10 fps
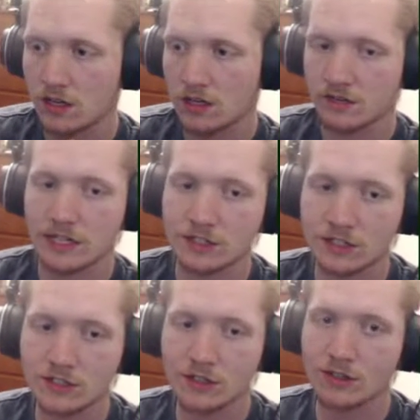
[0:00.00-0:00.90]
That's
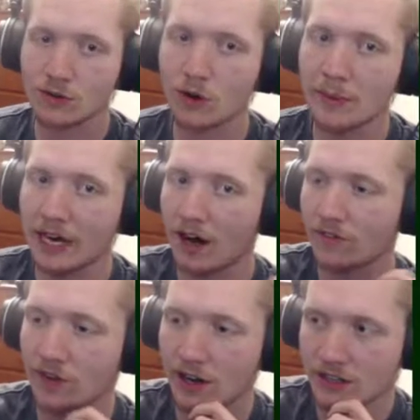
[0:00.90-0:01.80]
just to throw me off,
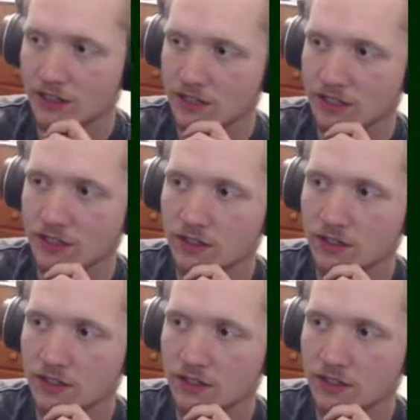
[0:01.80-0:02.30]
honestly.